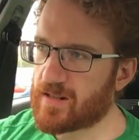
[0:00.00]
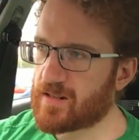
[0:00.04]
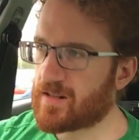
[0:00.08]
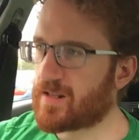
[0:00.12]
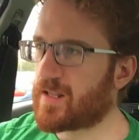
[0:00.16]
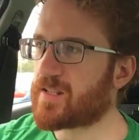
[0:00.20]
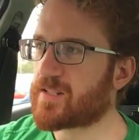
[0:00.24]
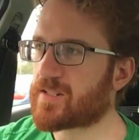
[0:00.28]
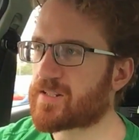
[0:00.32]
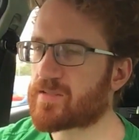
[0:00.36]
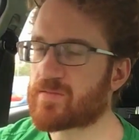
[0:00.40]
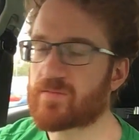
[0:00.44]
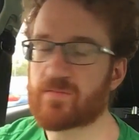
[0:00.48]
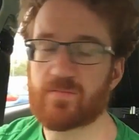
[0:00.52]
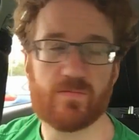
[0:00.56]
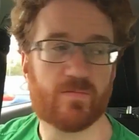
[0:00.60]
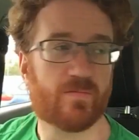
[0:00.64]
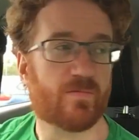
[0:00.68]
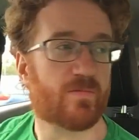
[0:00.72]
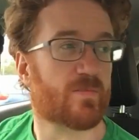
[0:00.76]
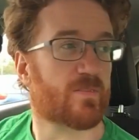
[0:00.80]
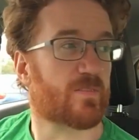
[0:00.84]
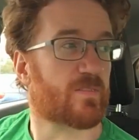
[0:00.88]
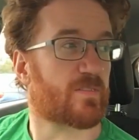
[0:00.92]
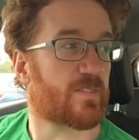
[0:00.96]
let's
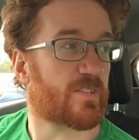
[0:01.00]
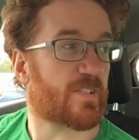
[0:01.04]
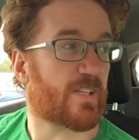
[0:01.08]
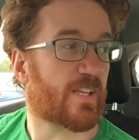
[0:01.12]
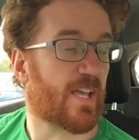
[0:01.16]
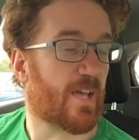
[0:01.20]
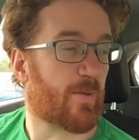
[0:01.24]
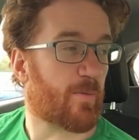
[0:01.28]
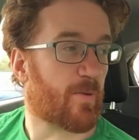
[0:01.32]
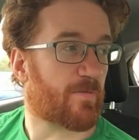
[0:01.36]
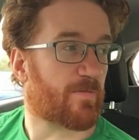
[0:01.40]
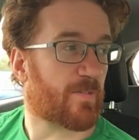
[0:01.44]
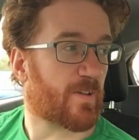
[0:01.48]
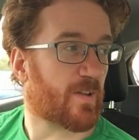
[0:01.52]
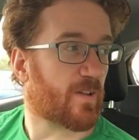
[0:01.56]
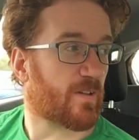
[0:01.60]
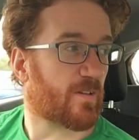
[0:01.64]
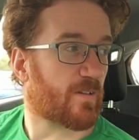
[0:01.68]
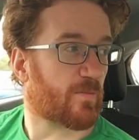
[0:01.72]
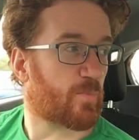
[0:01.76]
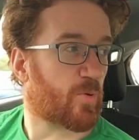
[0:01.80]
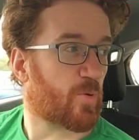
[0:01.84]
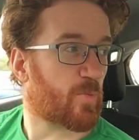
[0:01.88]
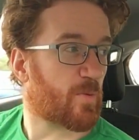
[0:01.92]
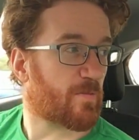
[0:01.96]
get my
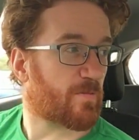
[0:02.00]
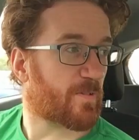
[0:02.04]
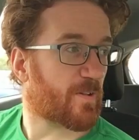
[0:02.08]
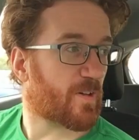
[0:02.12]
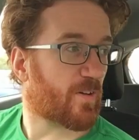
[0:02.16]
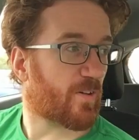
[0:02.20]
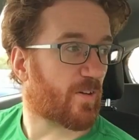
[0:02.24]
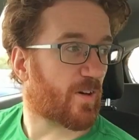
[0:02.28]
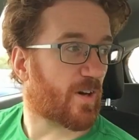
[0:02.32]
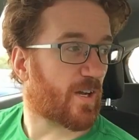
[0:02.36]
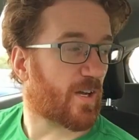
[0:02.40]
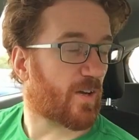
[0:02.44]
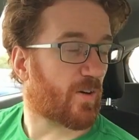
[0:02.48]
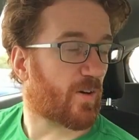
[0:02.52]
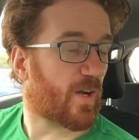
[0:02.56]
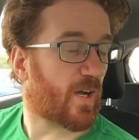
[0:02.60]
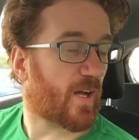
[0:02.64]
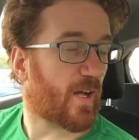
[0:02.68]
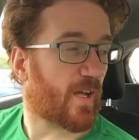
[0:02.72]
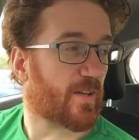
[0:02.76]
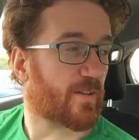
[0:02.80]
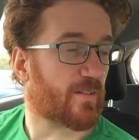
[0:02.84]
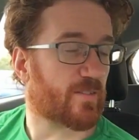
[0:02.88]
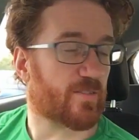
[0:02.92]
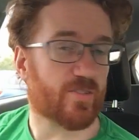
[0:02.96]
thing, pull my finger out
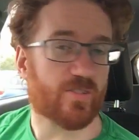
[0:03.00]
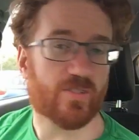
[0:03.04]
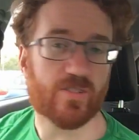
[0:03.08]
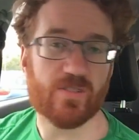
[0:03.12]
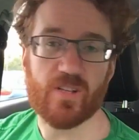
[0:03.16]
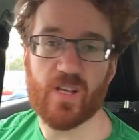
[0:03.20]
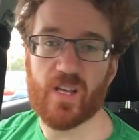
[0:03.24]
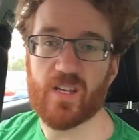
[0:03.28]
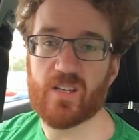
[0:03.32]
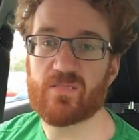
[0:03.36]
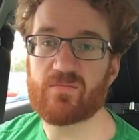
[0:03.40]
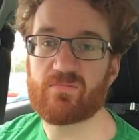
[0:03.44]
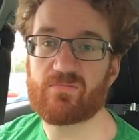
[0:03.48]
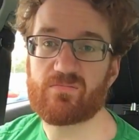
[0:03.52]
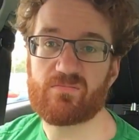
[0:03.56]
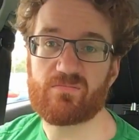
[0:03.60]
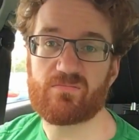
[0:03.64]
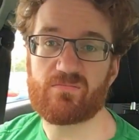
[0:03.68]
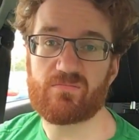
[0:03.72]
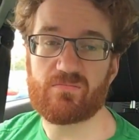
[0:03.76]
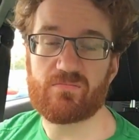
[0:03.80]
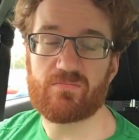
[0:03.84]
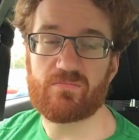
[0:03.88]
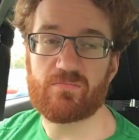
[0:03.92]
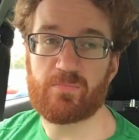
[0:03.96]
and just get
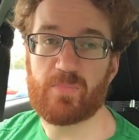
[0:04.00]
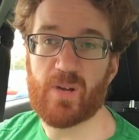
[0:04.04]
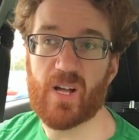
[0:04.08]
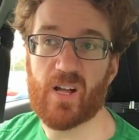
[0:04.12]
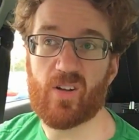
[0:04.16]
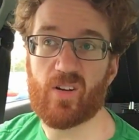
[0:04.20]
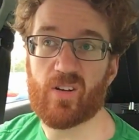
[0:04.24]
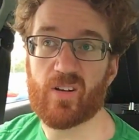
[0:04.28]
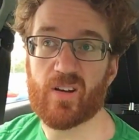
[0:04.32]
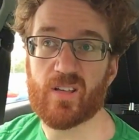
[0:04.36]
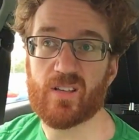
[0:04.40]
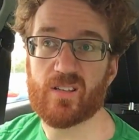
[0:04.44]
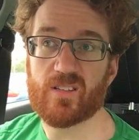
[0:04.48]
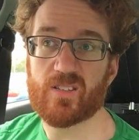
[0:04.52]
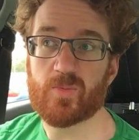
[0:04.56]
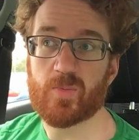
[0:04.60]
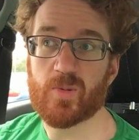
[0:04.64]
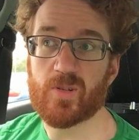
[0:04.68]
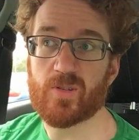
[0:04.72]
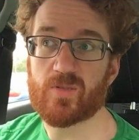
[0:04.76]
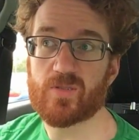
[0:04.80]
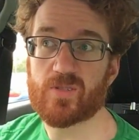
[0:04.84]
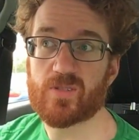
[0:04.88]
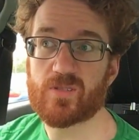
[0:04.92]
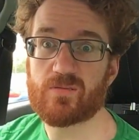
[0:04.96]
back on it, I
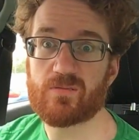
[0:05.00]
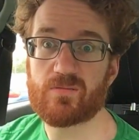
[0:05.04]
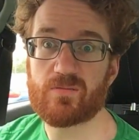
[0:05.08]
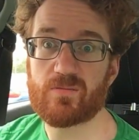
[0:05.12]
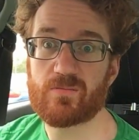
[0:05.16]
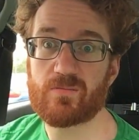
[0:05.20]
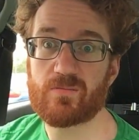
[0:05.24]
suppose.